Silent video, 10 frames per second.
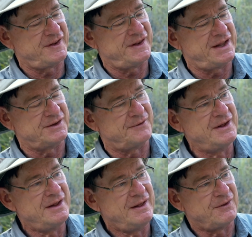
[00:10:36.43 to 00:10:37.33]
and then
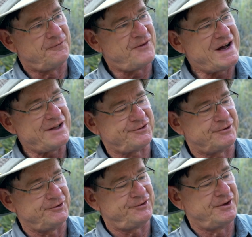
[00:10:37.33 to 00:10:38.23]
the
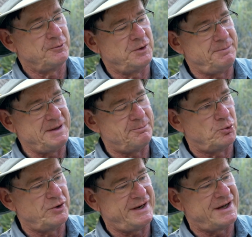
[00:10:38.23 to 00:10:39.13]
fossils would be
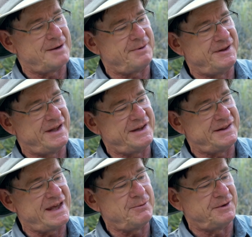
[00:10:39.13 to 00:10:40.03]
buoyed up, and
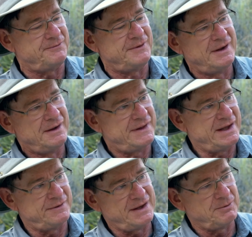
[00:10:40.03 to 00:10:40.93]
they
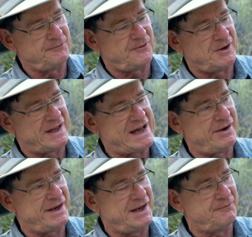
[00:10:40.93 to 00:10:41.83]
would fall
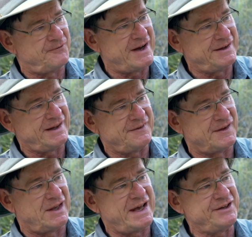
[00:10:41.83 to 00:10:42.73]
out, and then finally
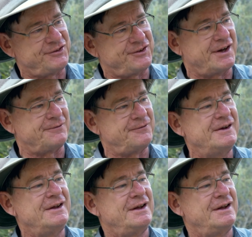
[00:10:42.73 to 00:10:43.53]
the light stuff,